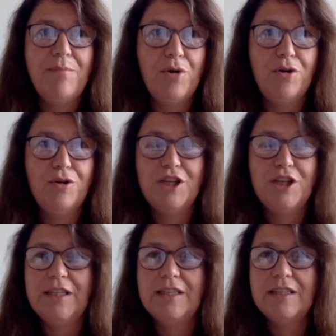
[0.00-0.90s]
are
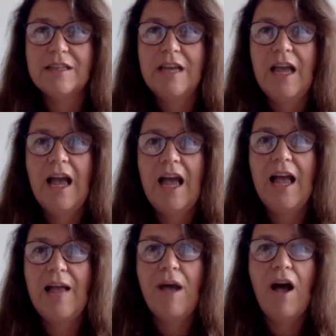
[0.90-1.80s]
important
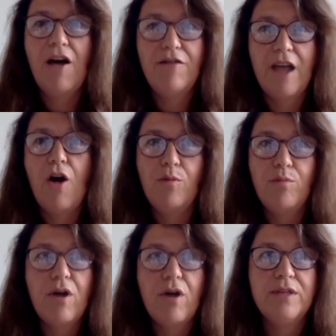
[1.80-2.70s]
and part of that
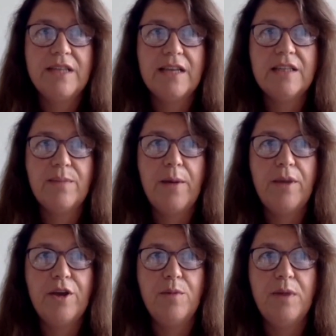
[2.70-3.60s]
whole process
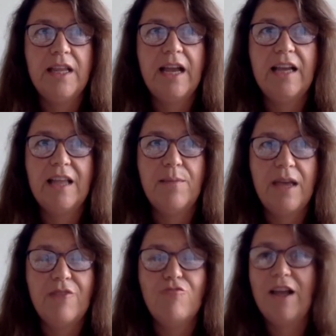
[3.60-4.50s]
about becoming an
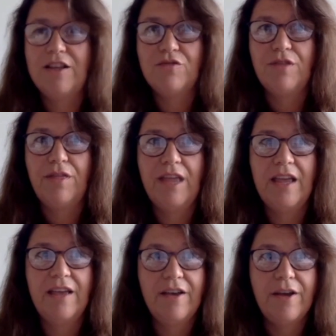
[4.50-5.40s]
academic writer and
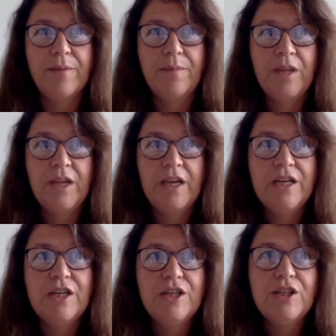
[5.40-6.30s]
thinker.
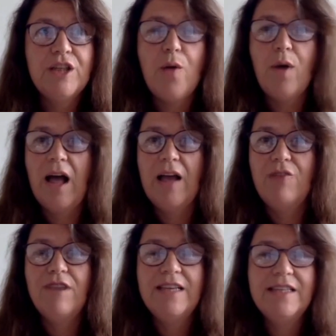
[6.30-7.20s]
So
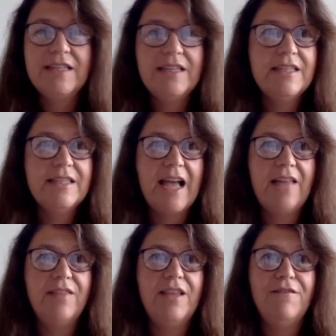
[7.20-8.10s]
I reasoned
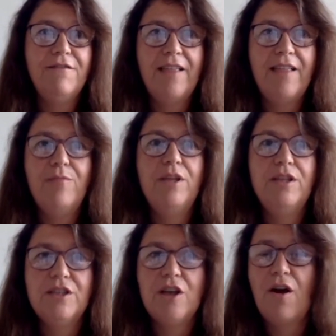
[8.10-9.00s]
that the
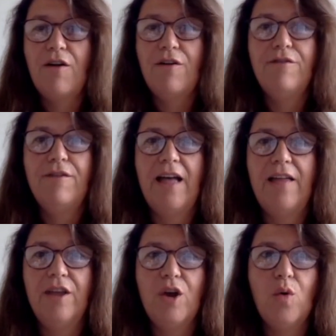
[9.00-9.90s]
development of
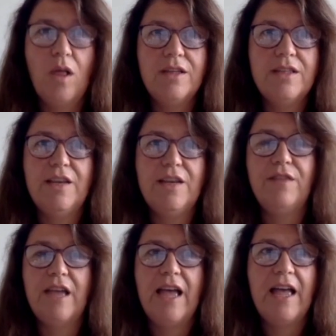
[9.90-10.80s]
and the quality
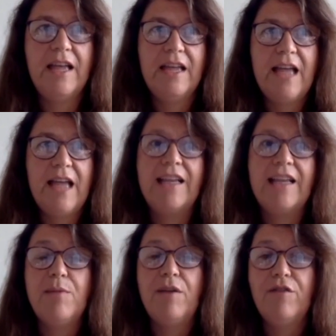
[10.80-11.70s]
of their
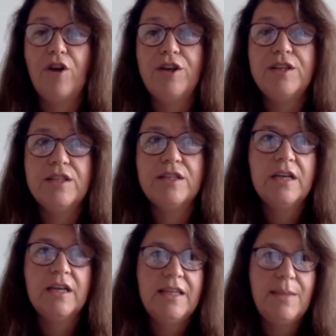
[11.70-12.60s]
academic voice
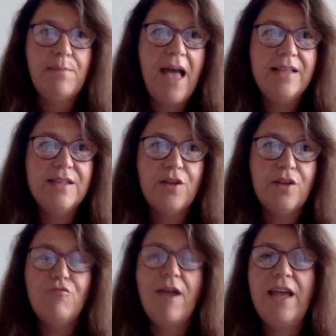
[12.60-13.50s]
depends
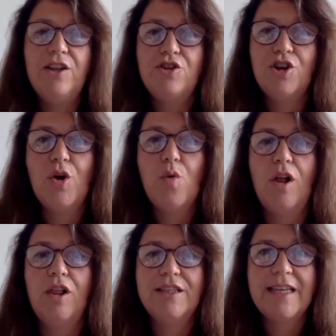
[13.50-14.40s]
on the range and
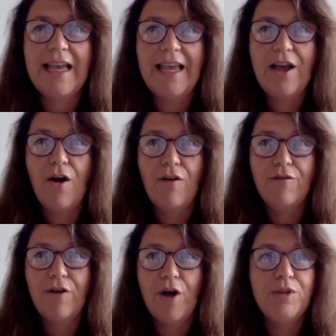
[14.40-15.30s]
quality
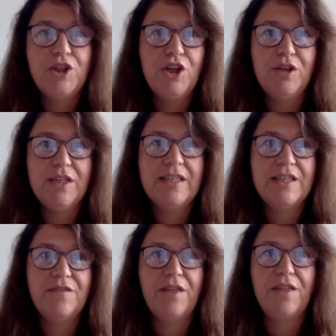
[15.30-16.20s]
of
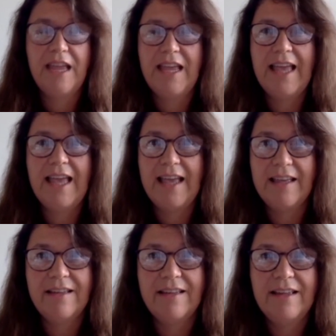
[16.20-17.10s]
opportunities for
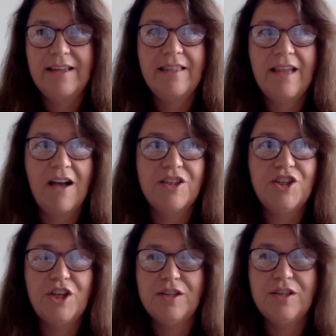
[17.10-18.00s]
thinking that our
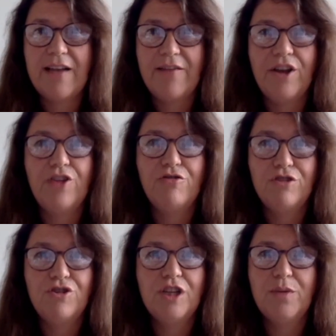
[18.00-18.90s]
students have, and
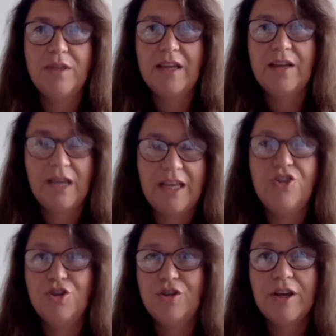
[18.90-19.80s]
crucially with
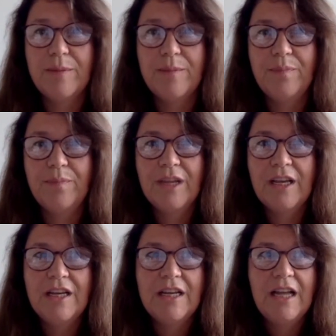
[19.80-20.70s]
each other.
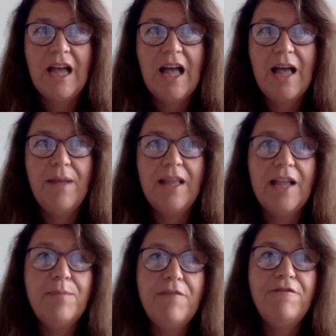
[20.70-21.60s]

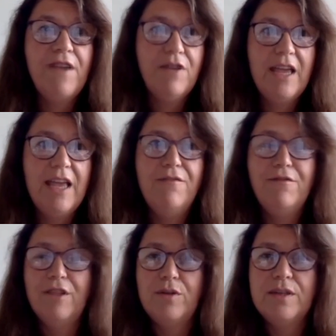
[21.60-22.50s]
And I've been very
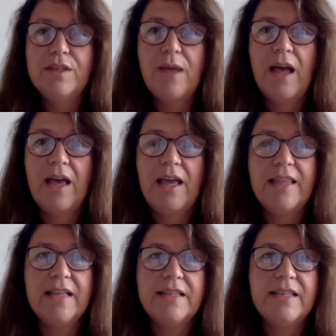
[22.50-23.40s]
influenced by
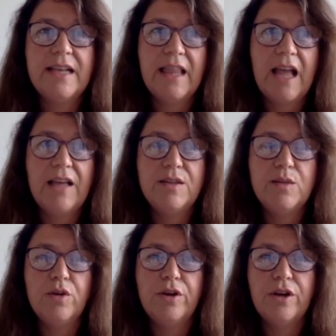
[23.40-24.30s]
Nancy
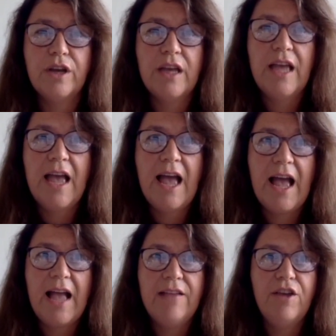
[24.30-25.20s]
Klein's work
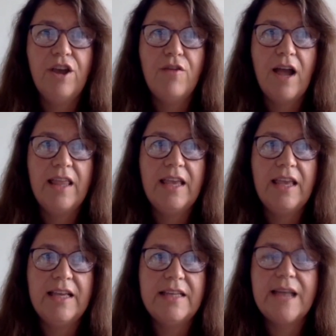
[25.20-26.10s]
and her
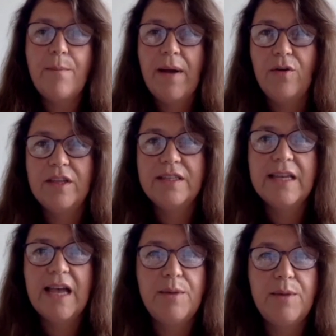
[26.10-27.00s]
ideas about the
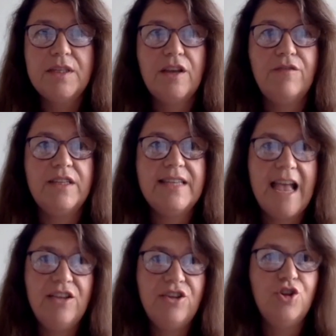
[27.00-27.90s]
types of
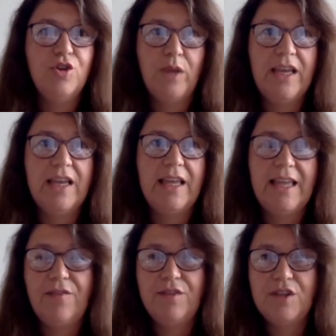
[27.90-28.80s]
attention we
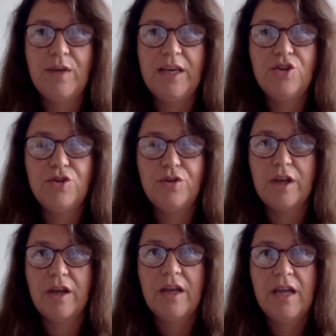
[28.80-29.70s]
can give to each
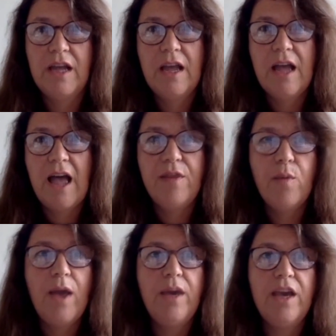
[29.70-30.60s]
other
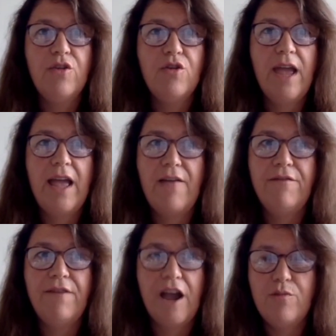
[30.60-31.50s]
and the way we can create
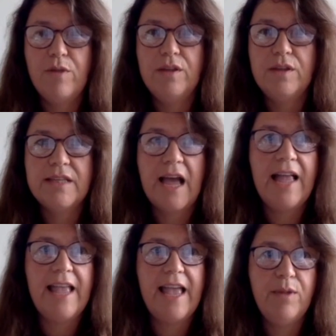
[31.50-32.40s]
environments
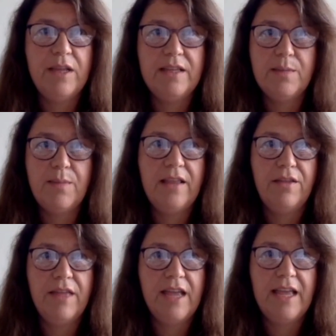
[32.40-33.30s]
that enable
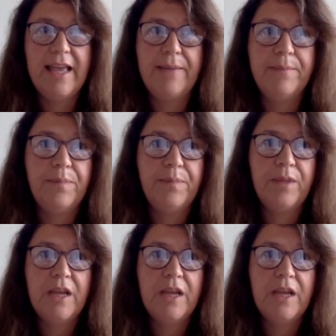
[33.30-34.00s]
independent thinking.